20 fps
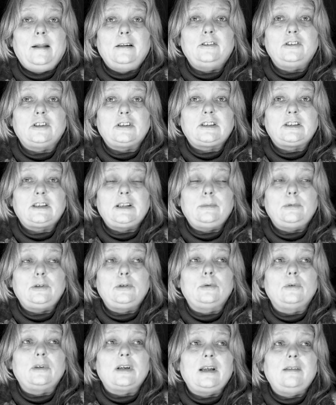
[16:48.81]
They just say we
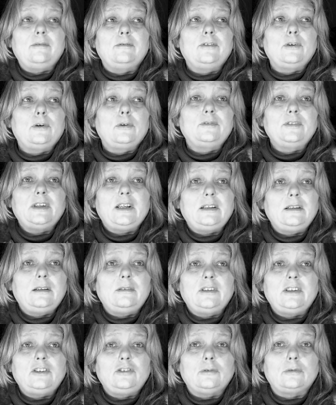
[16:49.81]
don't get involved in
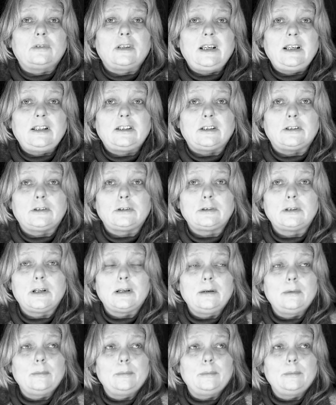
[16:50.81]
individual cases,